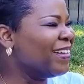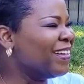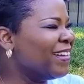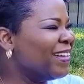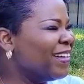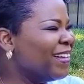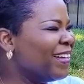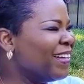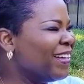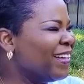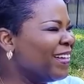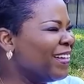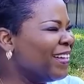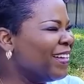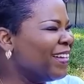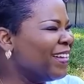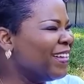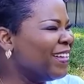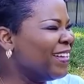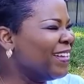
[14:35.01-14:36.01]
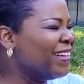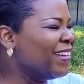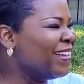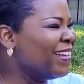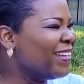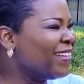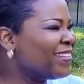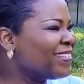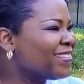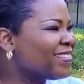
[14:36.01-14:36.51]

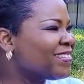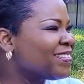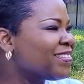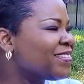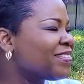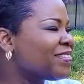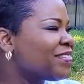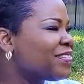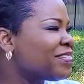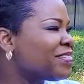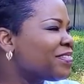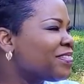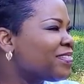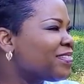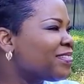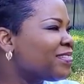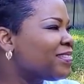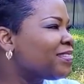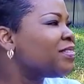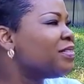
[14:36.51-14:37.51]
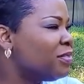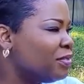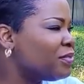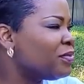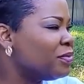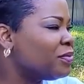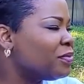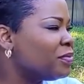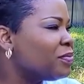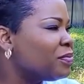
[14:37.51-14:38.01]

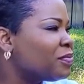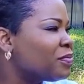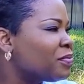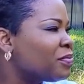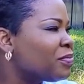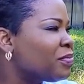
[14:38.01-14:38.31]
(not speaking)